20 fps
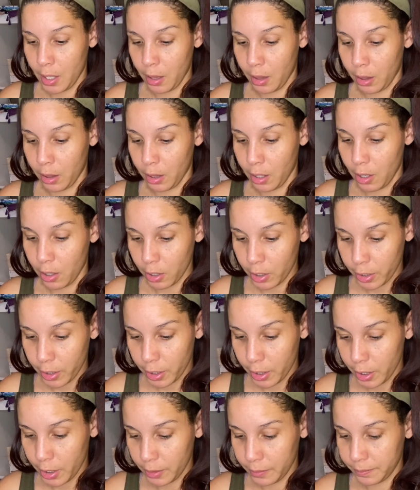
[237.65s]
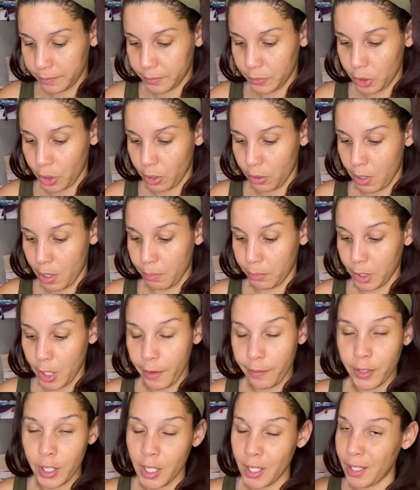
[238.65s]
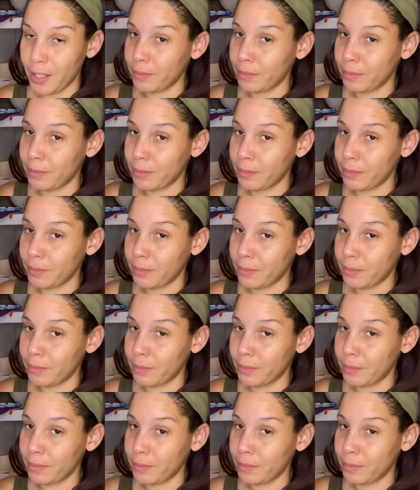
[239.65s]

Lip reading: longer, so I'm loving it.